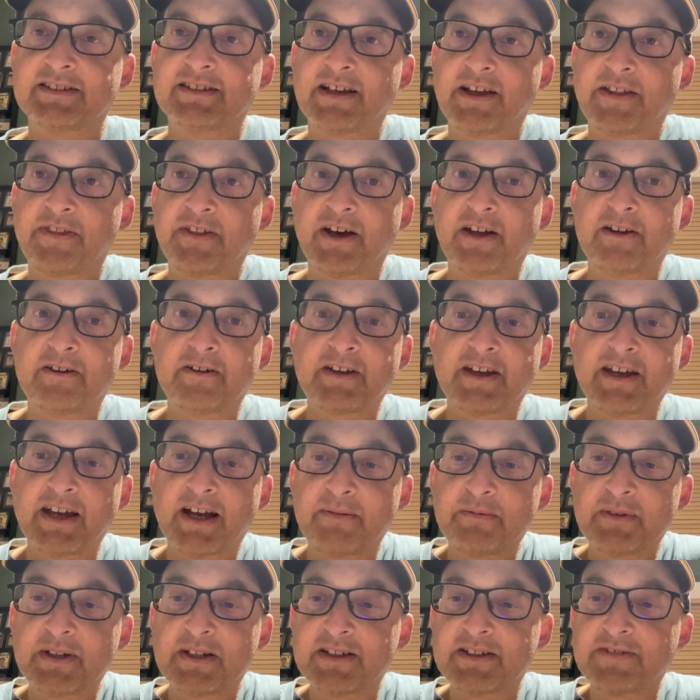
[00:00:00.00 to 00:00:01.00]
I thought, okay,
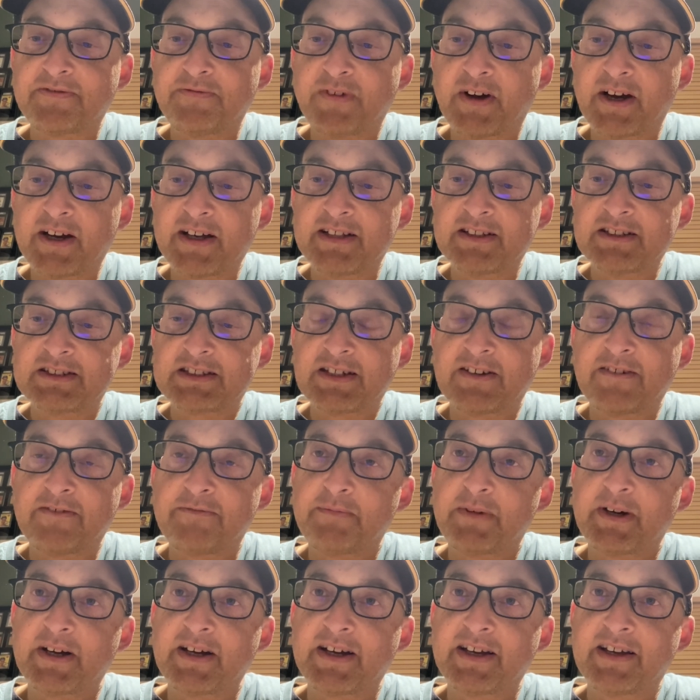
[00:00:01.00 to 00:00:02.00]
I'm going to find some of
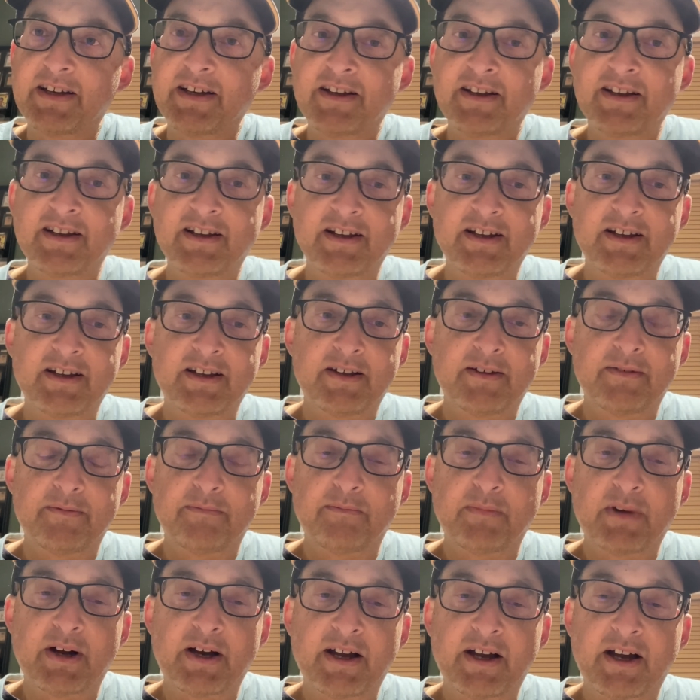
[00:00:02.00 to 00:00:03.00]
my
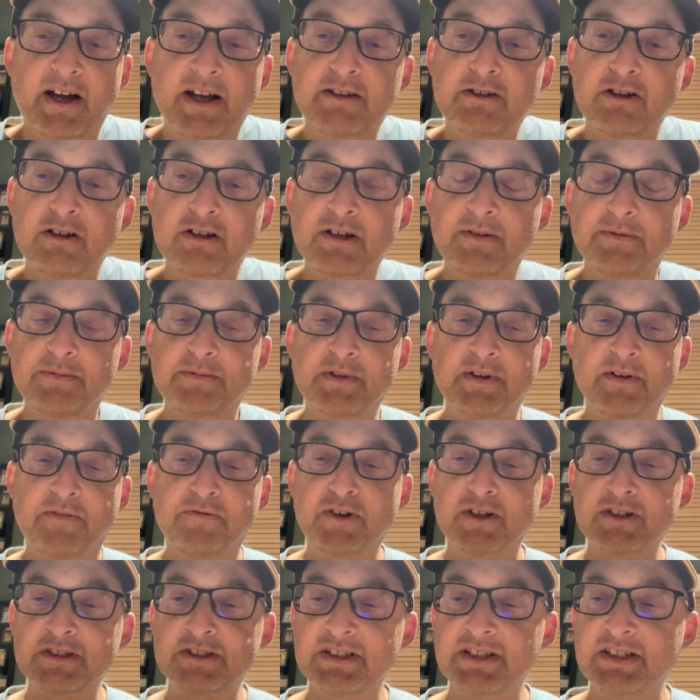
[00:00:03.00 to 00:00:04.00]
I took a
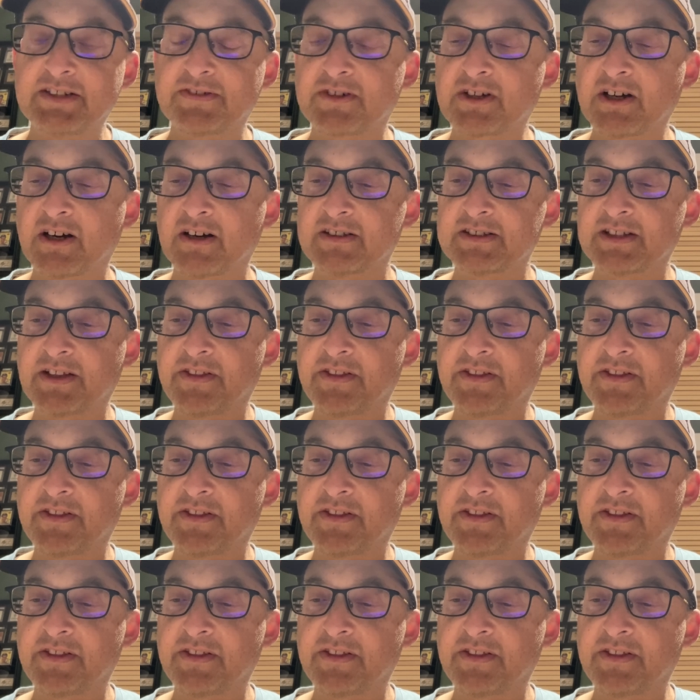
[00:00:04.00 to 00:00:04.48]
diversity of cards.